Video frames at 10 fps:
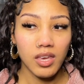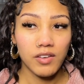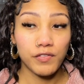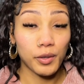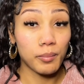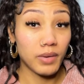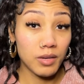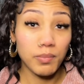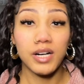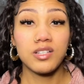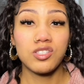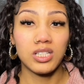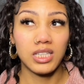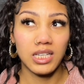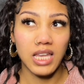For me
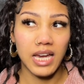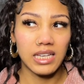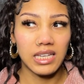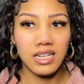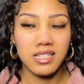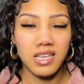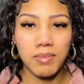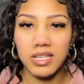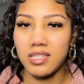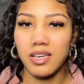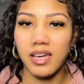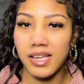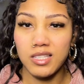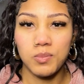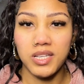personally, like anytime I see
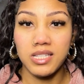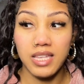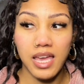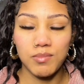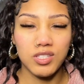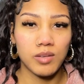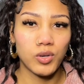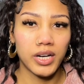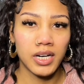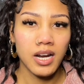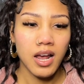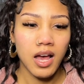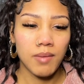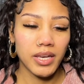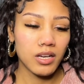a SP's name somewhere,
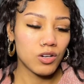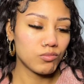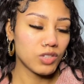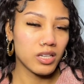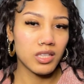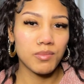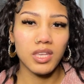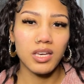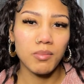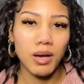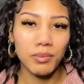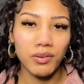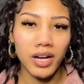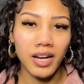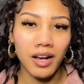I'm like, oh, look at them thinking about me
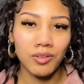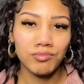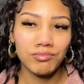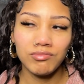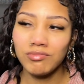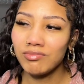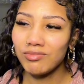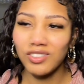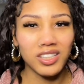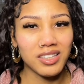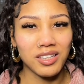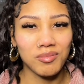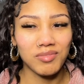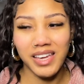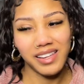right now. Look at
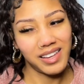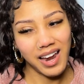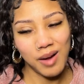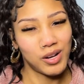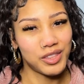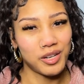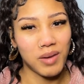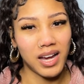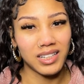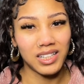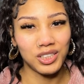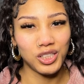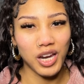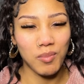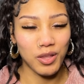them. I'm on their mind.
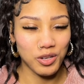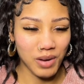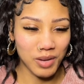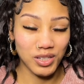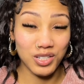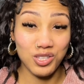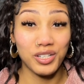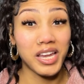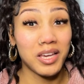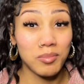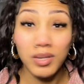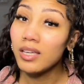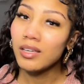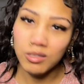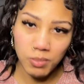Clearly I'm on their mind because their name
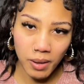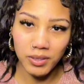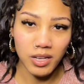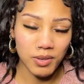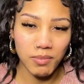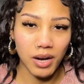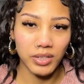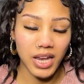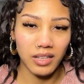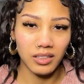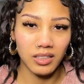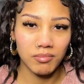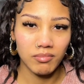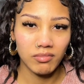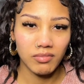is popping up in my reality
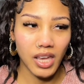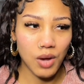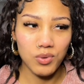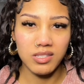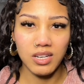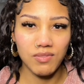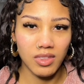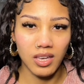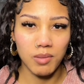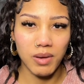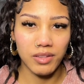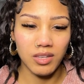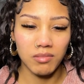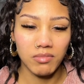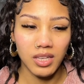and I wasn't even thinking about
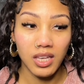them.